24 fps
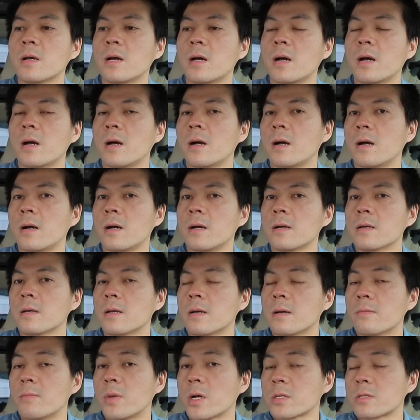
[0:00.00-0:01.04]

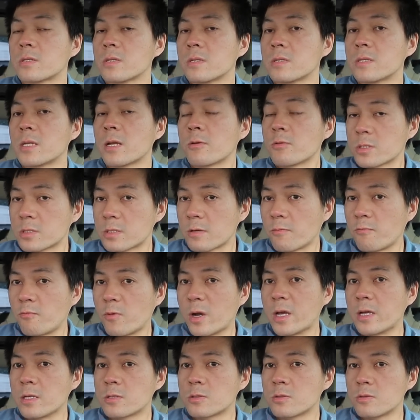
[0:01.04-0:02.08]
but there is a
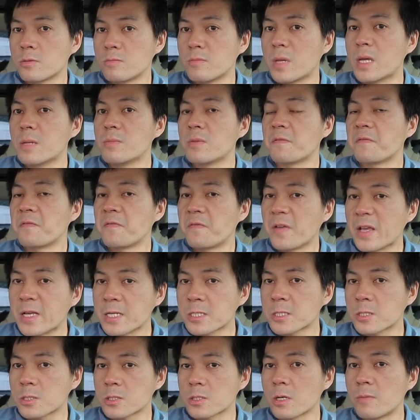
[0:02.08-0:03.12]
way to maybe
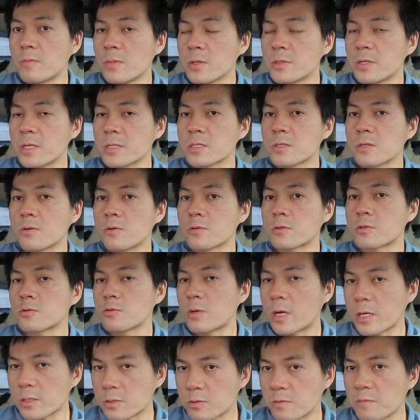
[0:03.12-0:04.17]
fix some of this or
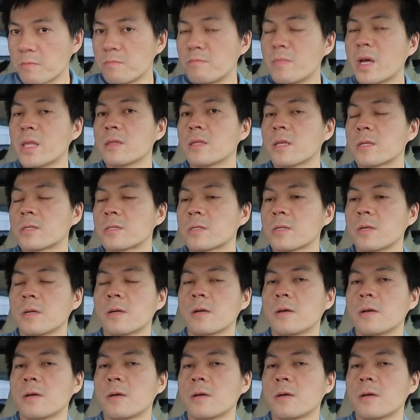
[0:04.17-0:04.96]
try to mend it.